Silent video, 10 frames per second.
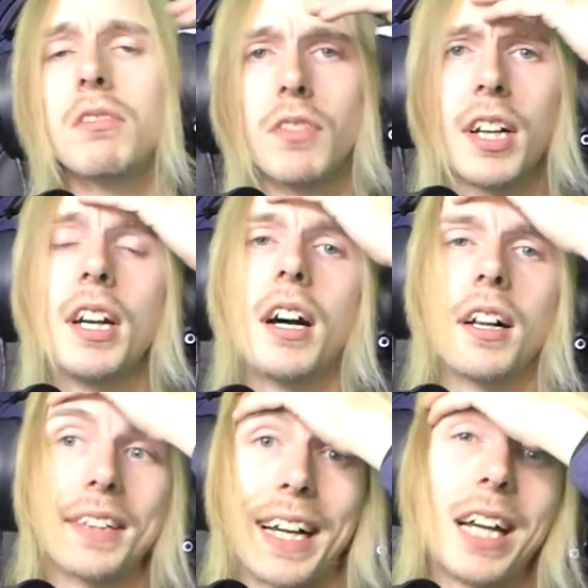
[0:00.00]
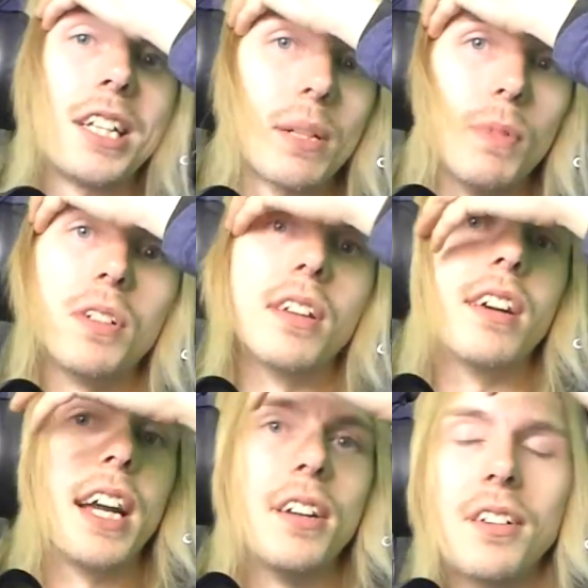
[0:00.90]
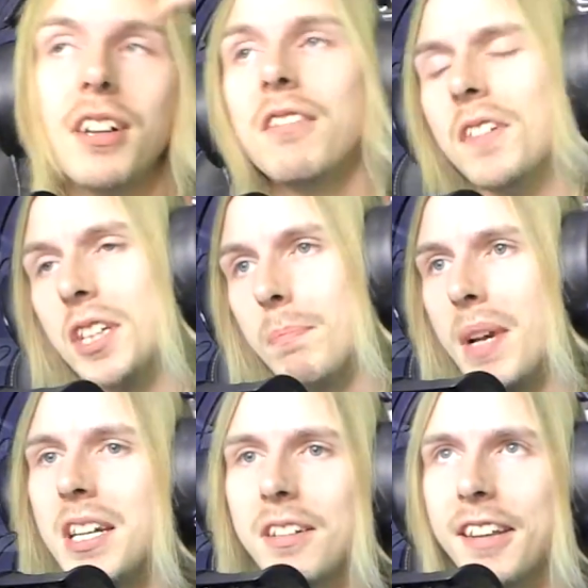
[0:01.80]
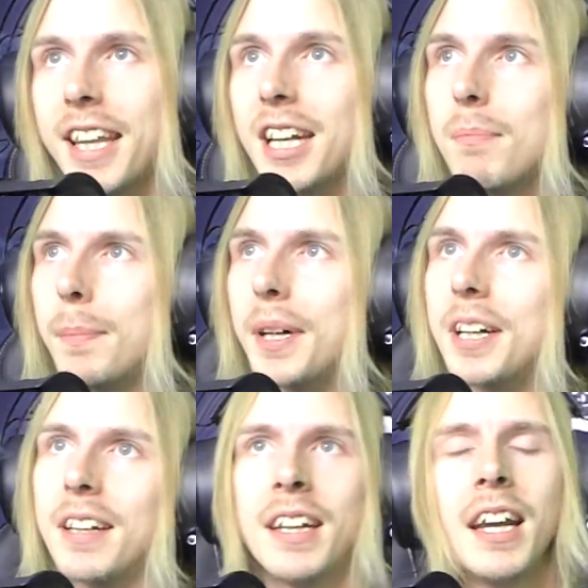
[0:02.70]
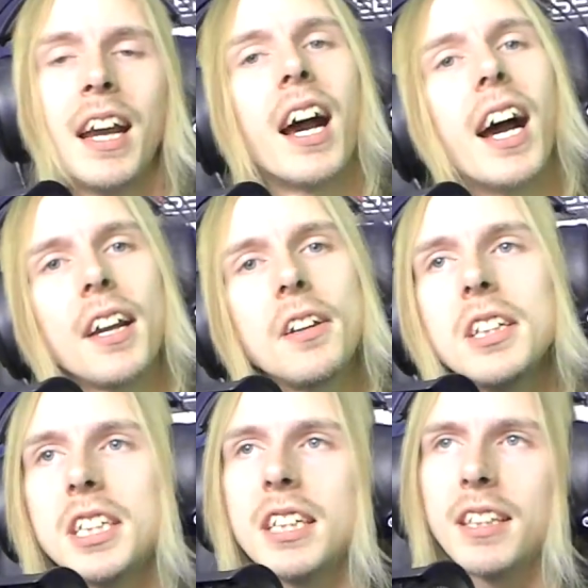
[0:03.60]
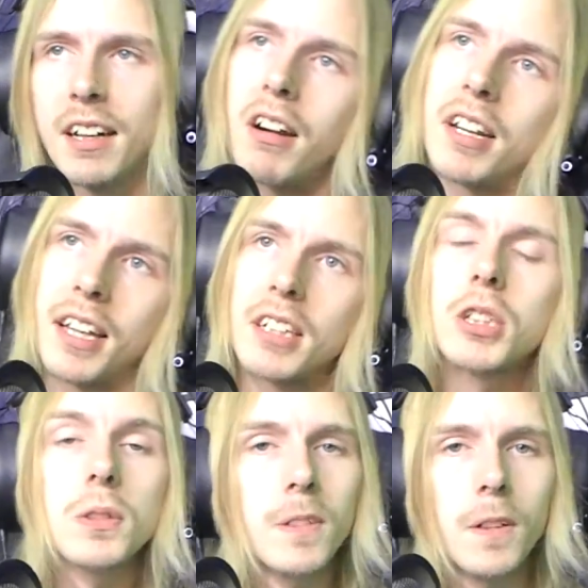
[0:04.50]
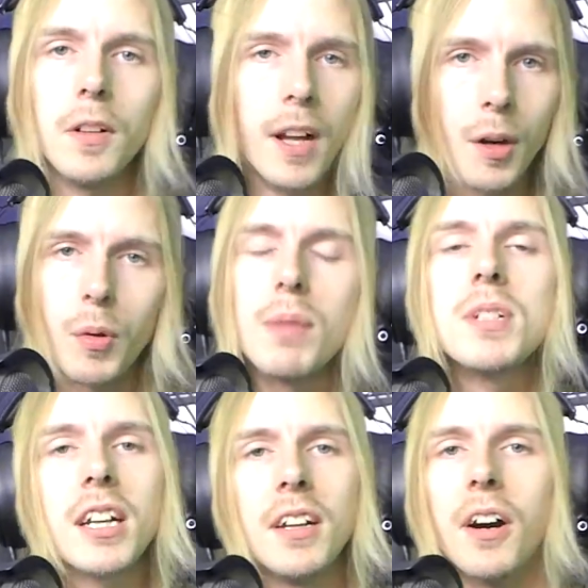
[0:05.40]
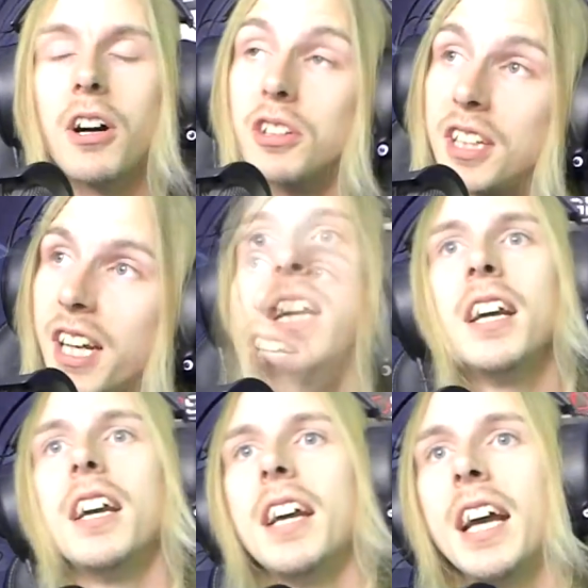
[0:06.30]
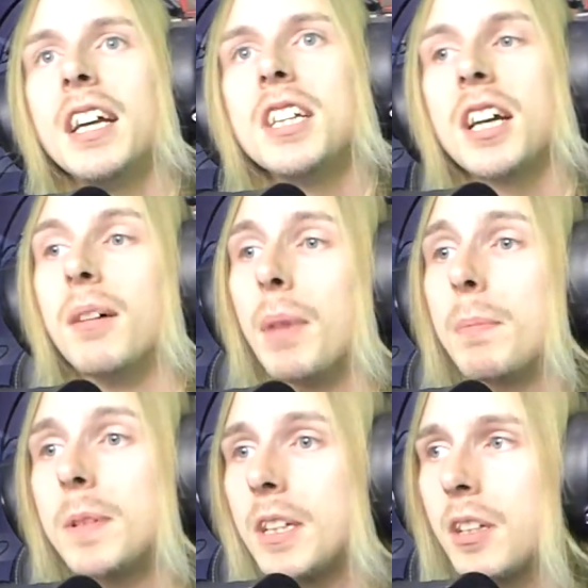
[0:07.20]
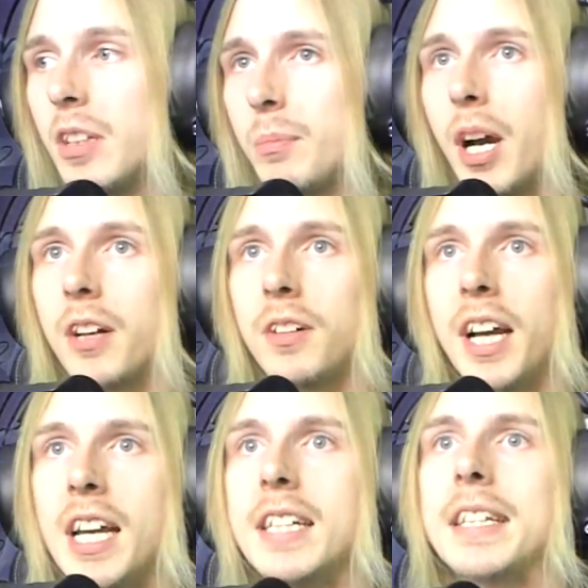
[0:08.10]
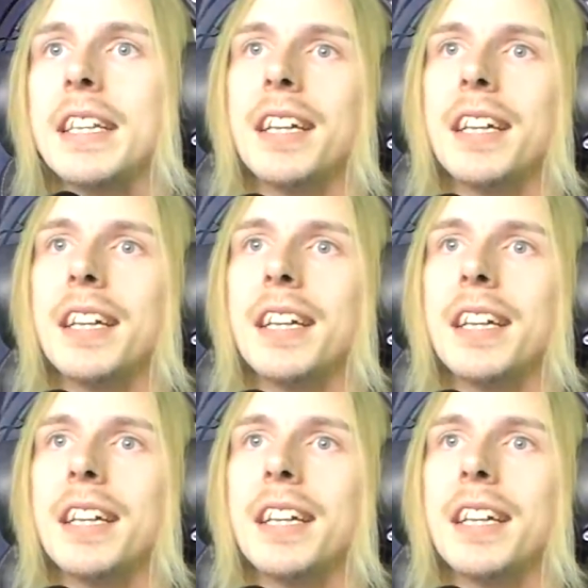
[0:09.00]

run a lot smoother. I don't know if it's a mental thing, but I could sit there and like scroll on a website all day. It has my particular model has the